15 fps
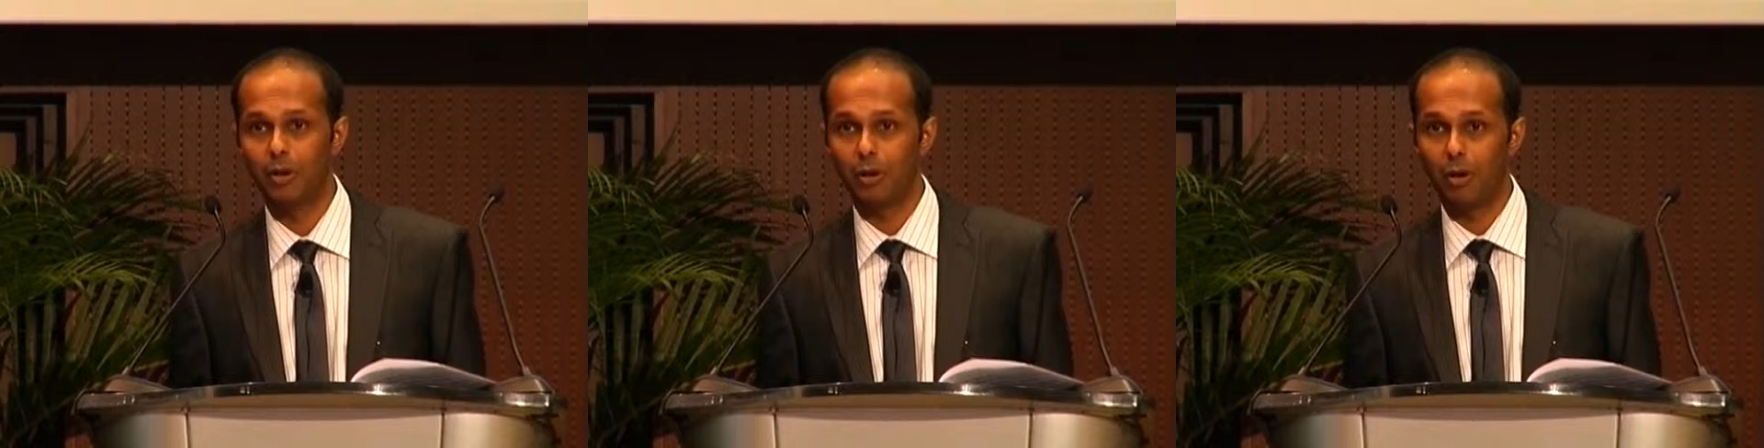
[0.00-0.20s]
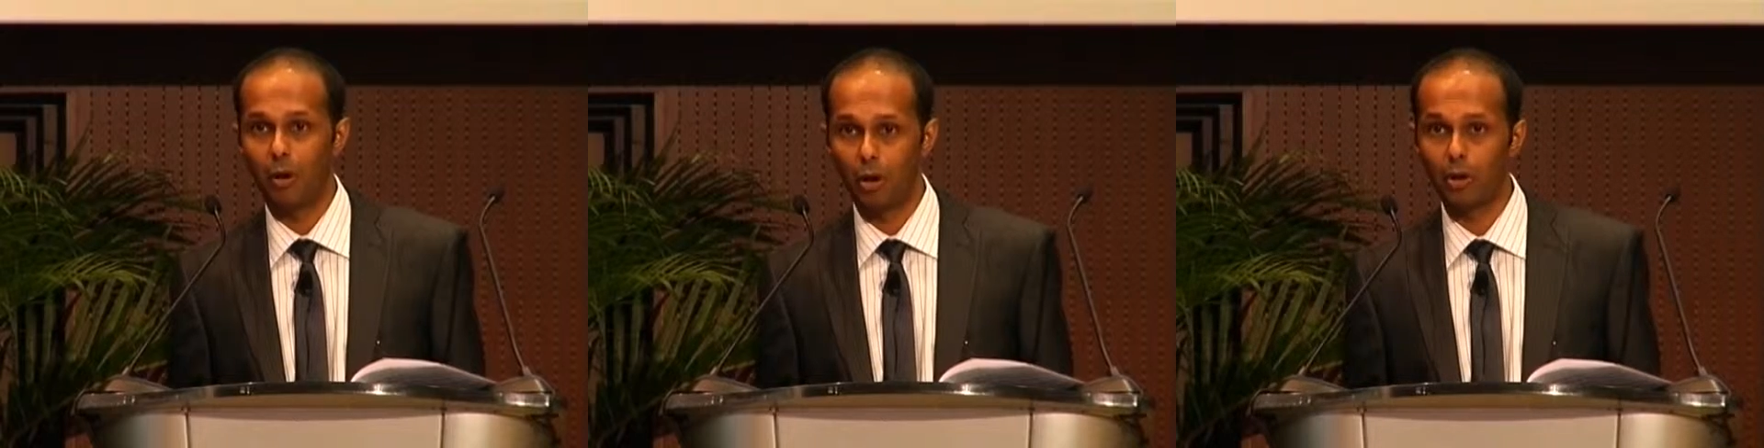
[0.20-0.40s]

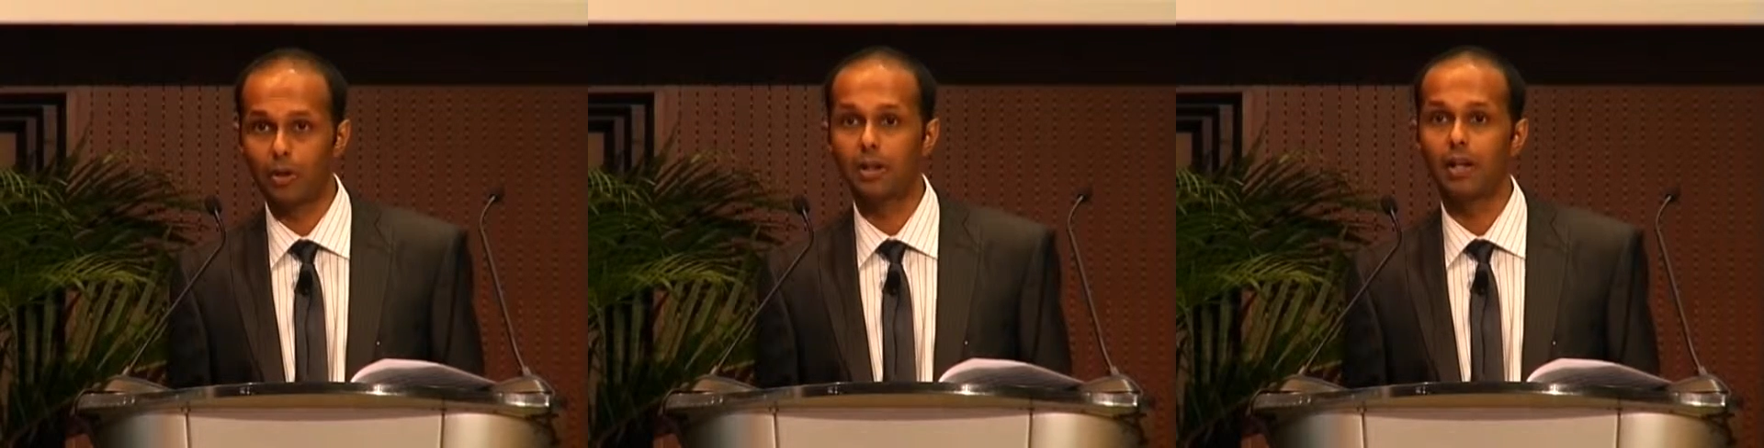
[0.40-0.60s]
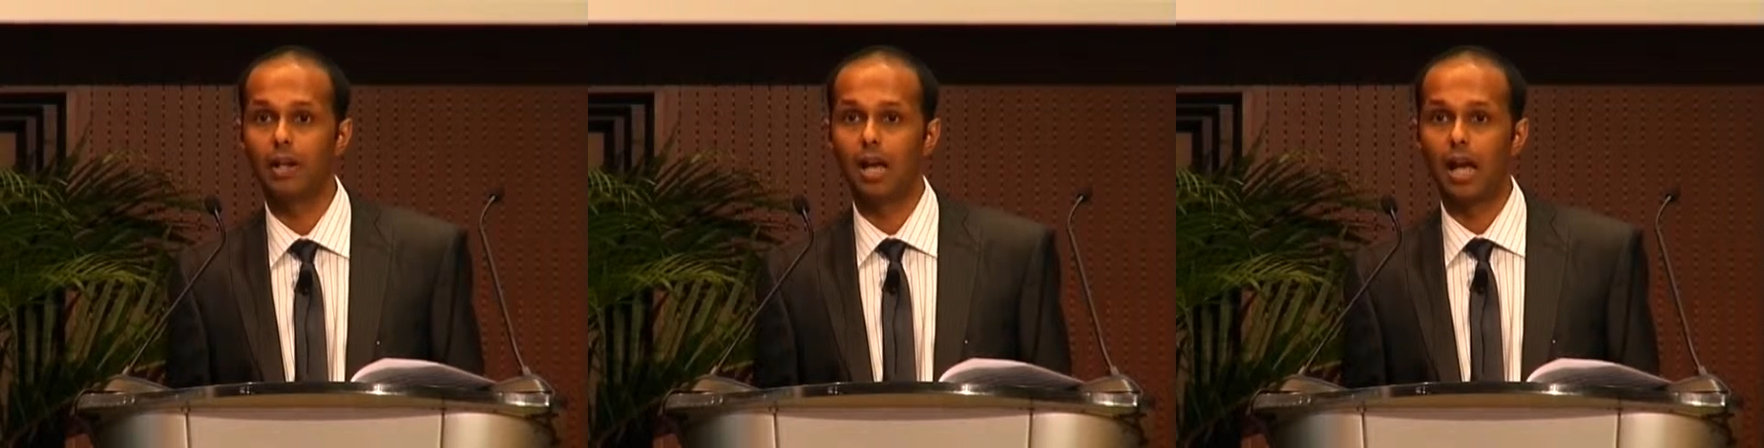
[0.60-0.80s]

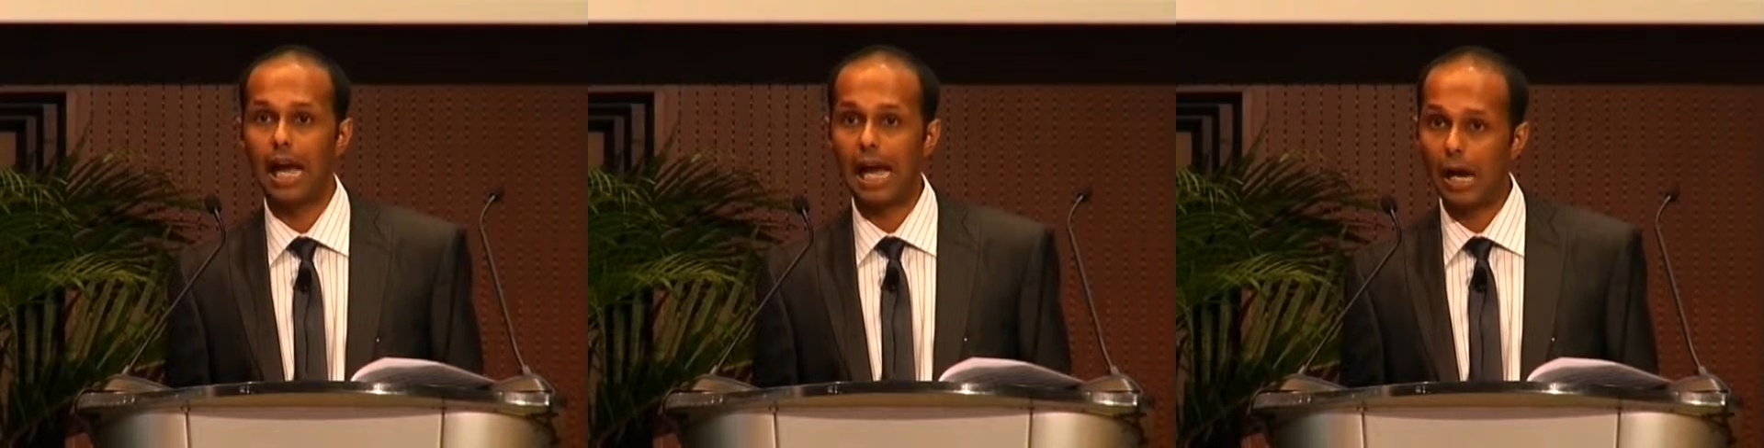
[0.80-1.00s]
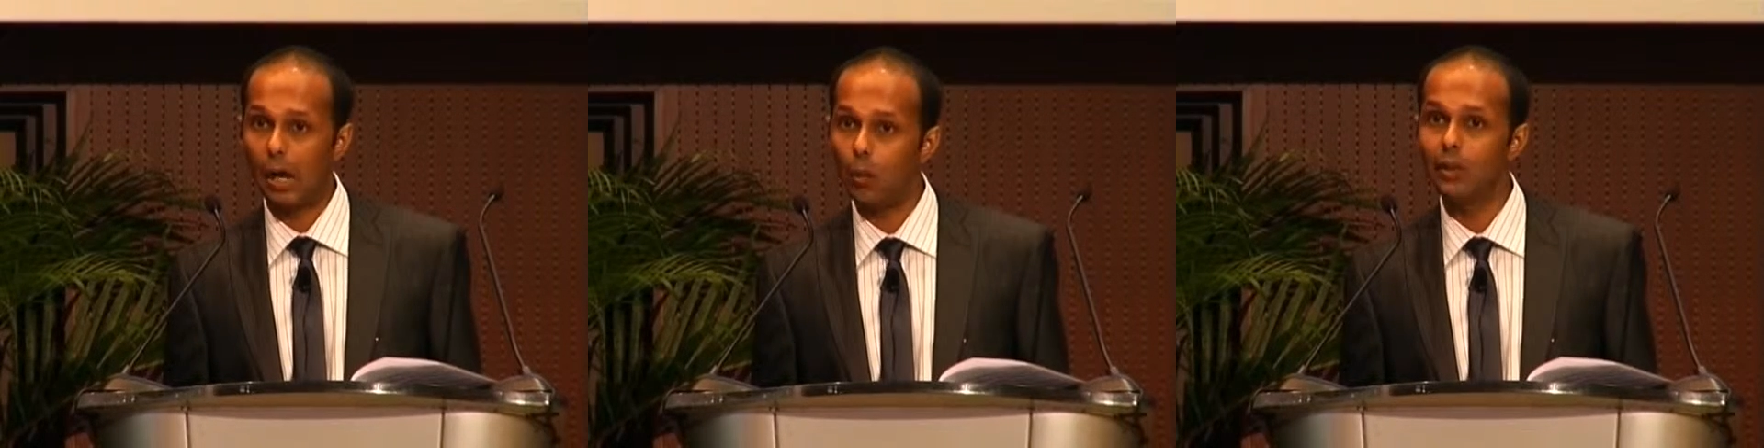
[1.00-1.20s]
on
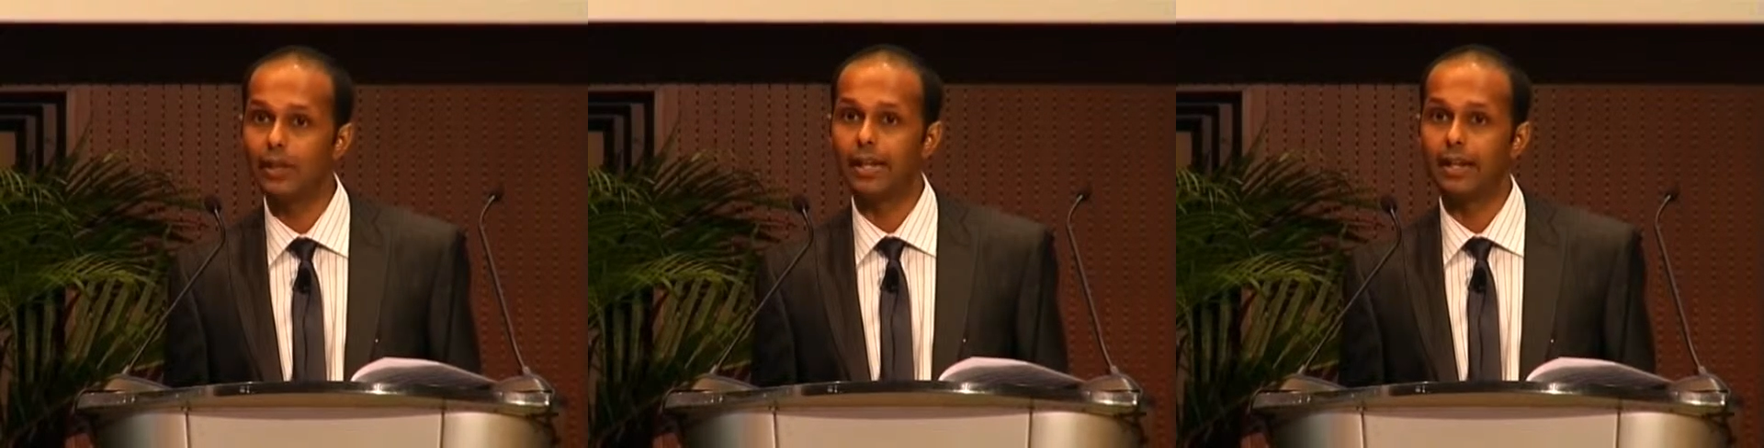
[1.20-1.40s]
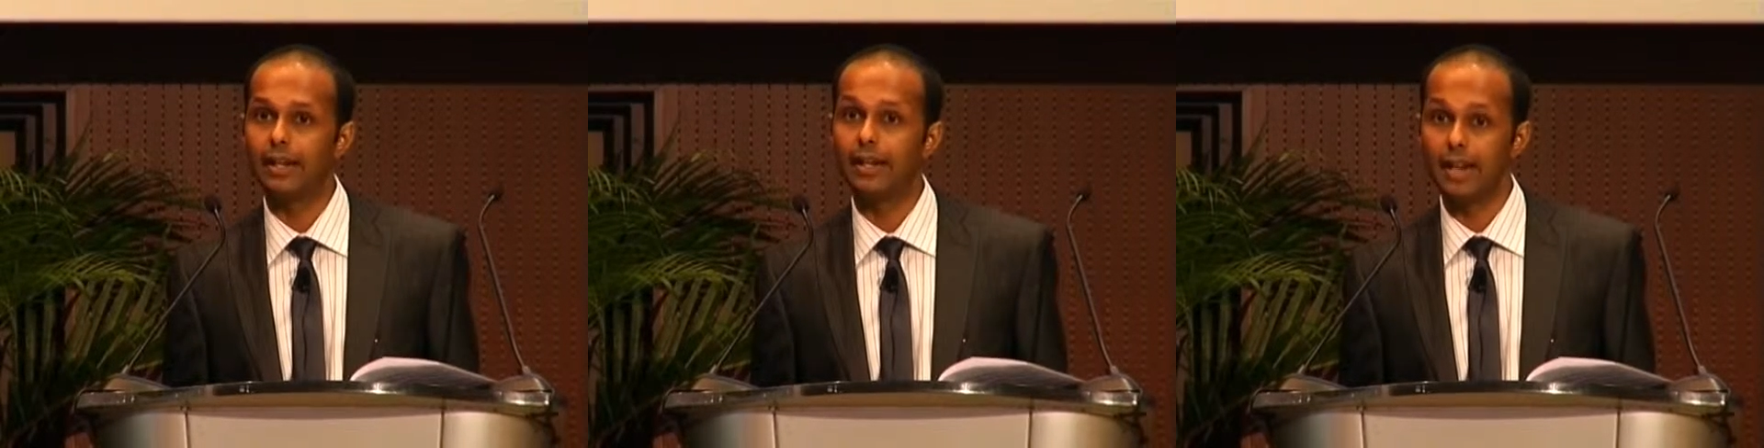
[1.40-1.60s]
how we
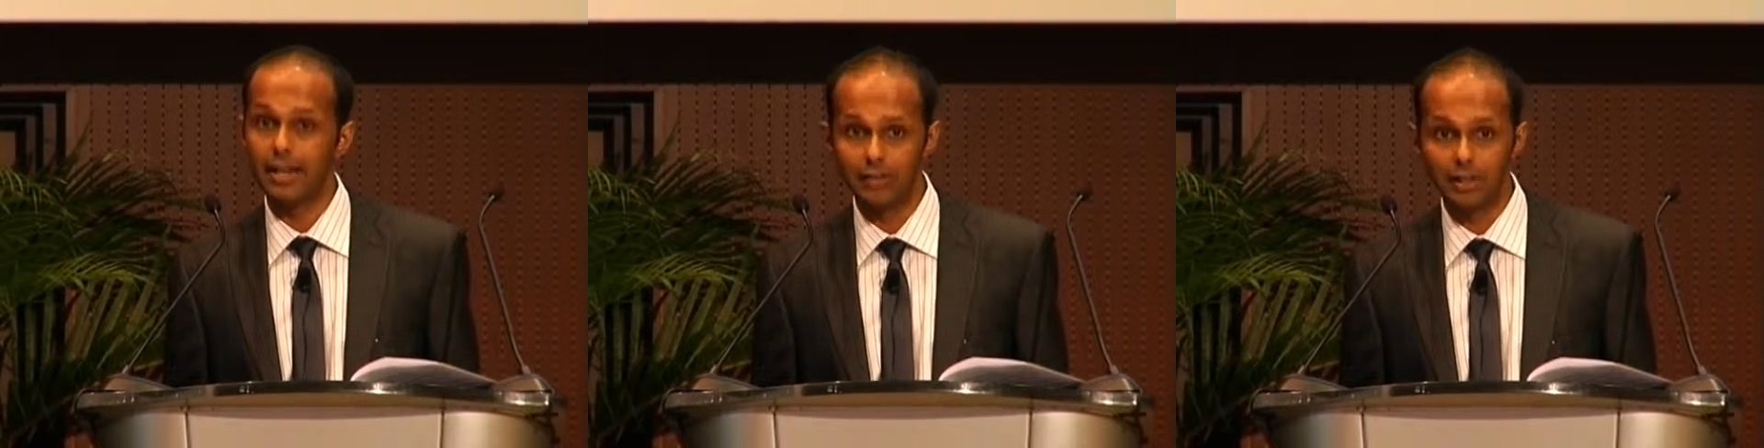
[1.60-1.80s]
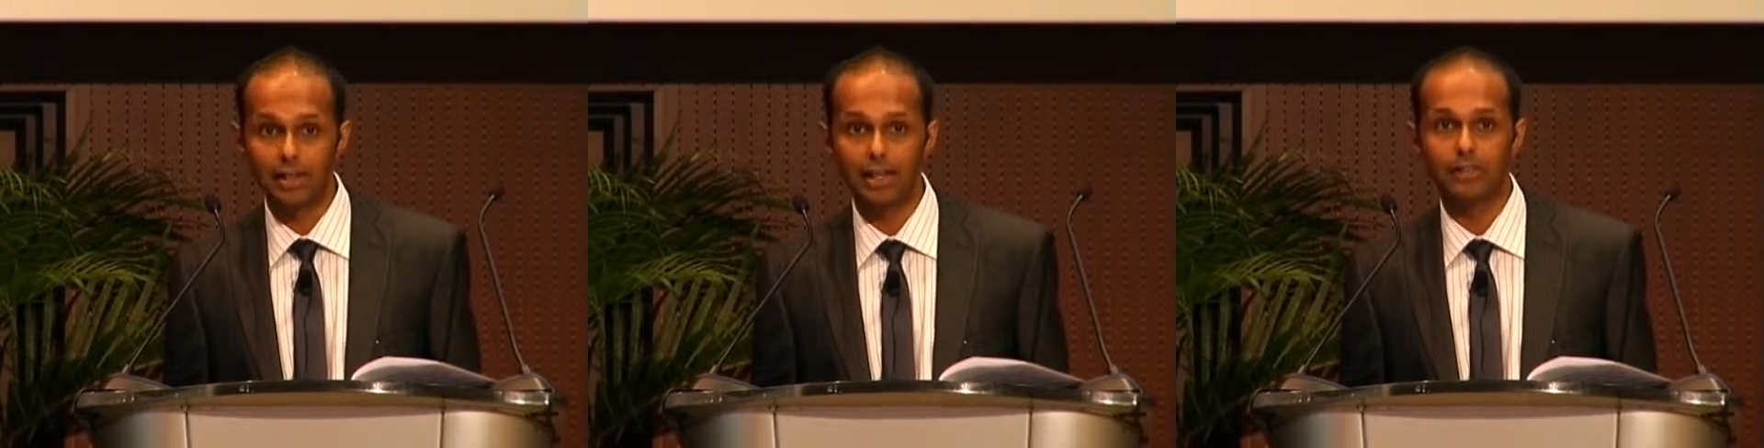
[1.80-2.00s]
can
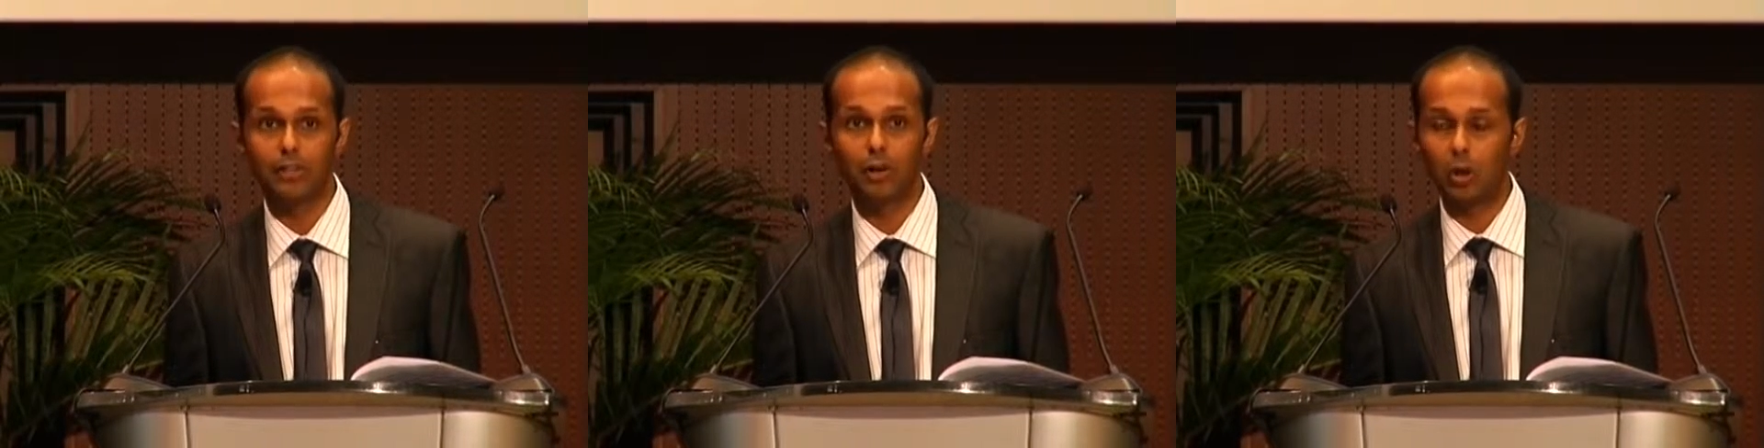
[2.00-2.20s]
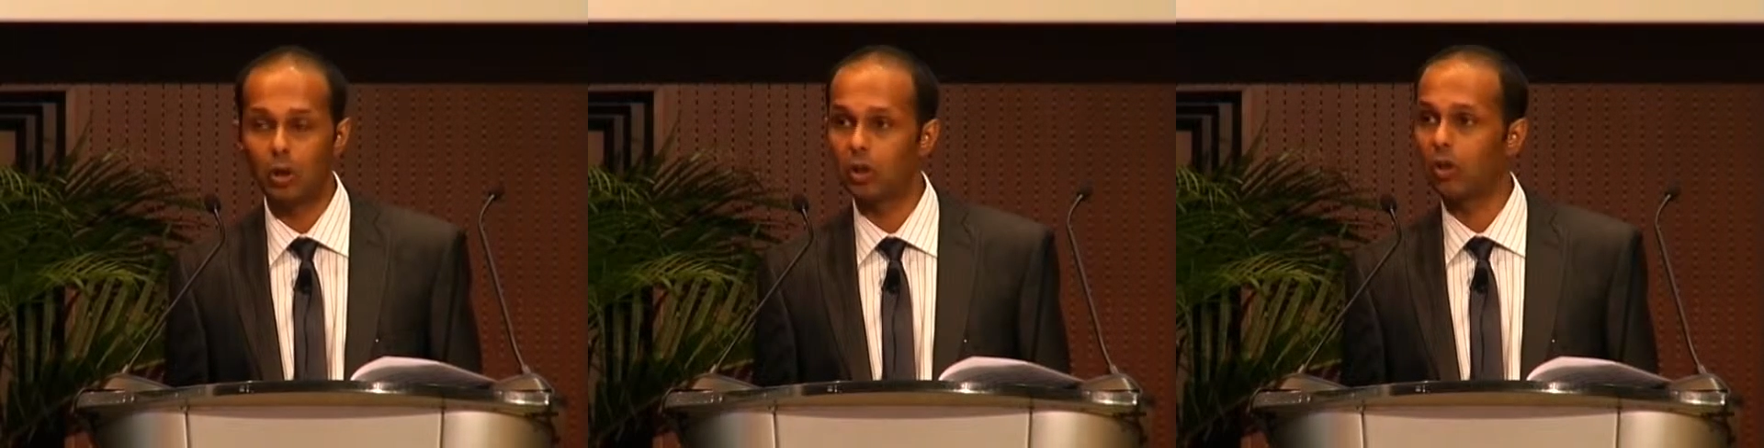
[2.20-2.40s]
never let the
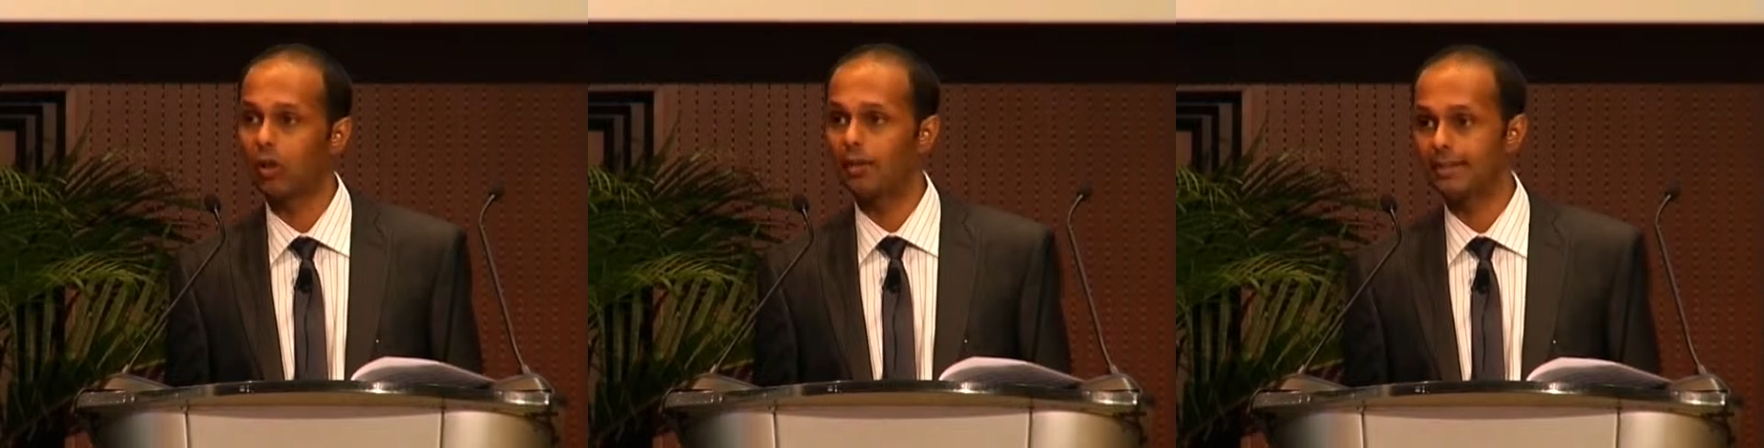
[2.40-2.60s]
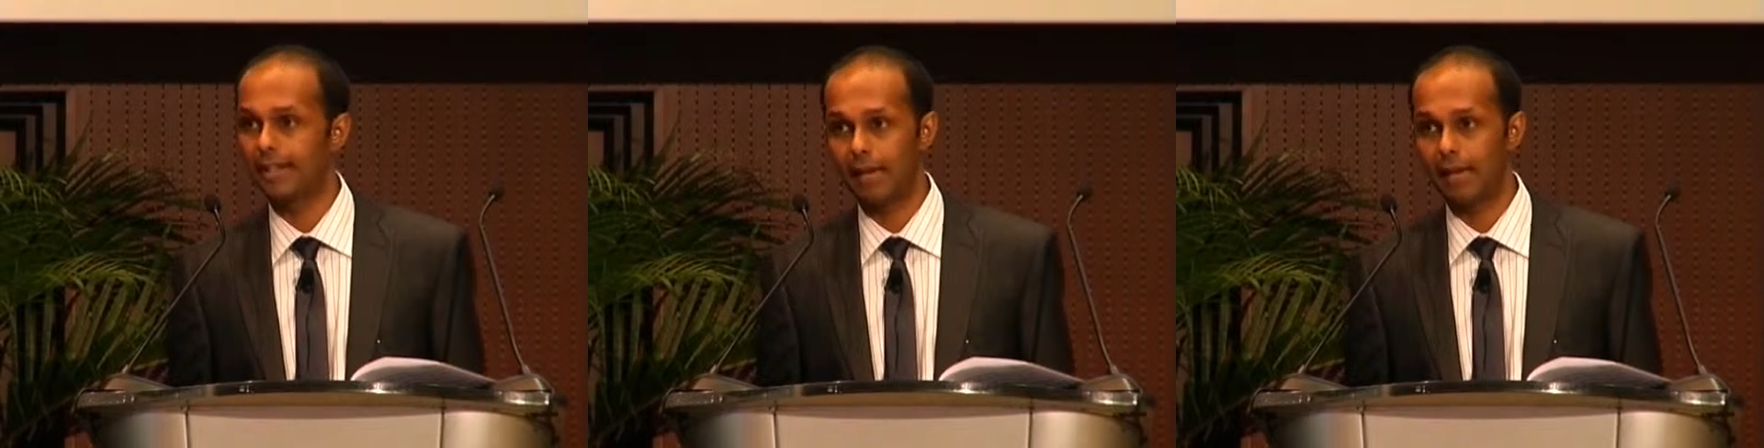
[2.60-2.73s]
Holocaust